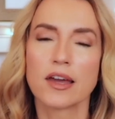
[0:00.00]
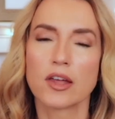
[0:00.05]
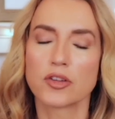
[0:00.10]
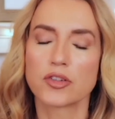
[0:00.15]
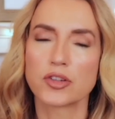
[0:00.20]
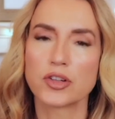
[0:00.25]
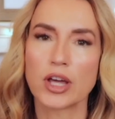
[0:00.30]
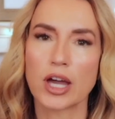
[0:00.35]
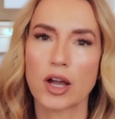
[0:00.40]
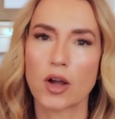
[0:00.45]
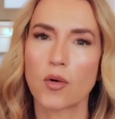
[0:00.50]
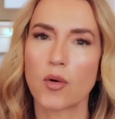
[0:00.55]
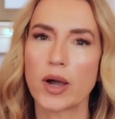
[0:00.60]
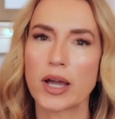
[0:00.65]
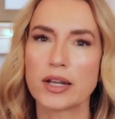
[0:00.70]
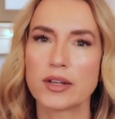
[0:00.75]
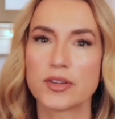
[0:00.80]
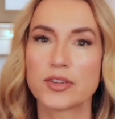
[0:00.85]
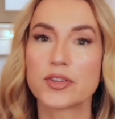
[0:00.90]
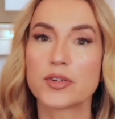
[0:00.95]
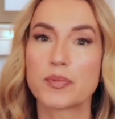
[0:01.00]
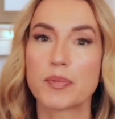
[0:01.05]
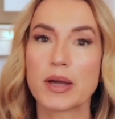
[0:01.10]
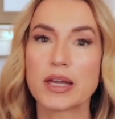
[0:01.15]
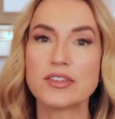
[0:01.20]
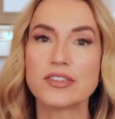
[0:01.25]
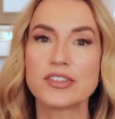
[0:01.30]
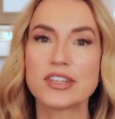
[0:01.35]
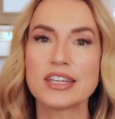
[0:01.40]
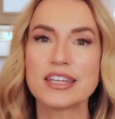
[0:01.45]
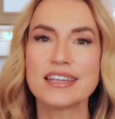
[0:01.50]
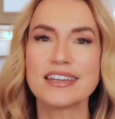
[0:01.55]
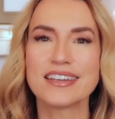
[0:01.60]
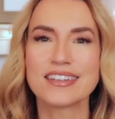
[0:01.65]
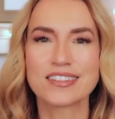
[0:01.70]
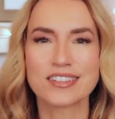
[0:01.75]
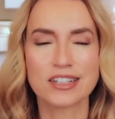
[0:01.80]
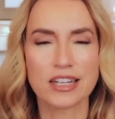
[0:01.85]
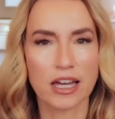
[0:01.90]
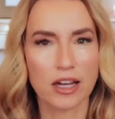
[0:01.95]
It's not quite as spicy,
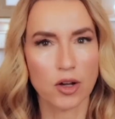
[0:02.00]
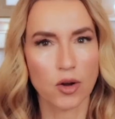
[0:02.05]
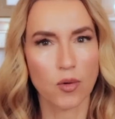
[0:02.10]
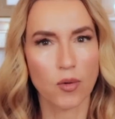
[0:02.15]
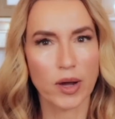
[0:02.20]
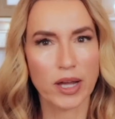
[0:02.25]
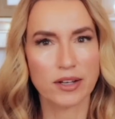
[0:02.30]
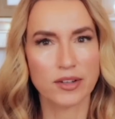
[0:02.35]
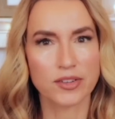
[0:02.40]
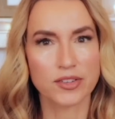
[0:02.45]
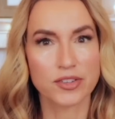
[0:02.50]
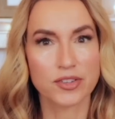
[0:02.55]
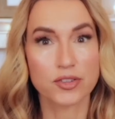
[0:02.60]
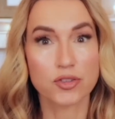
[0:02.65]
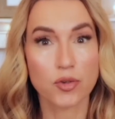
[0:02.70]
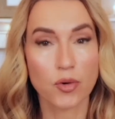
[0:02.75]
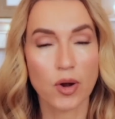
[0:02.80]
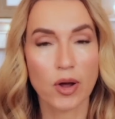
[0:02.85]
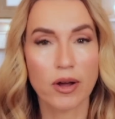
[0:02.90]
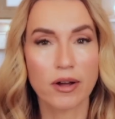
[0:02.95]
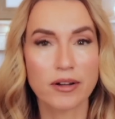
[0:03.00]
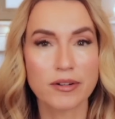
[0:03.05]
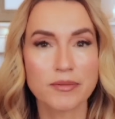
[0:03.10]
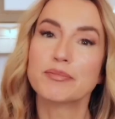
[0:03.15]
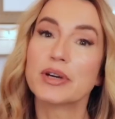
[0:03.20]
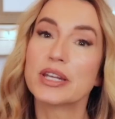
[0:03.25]
it's not quite as strong,